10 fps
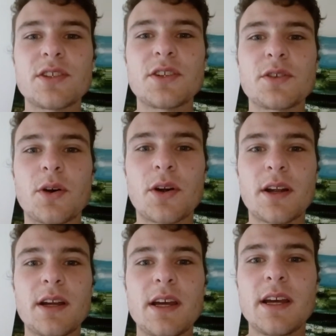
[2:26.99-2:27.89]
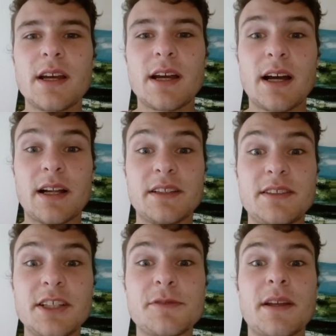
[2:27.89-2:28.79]
in the door, and he
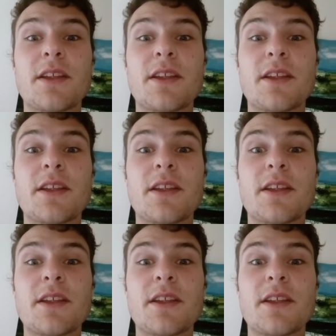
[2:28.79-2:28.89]
sees me.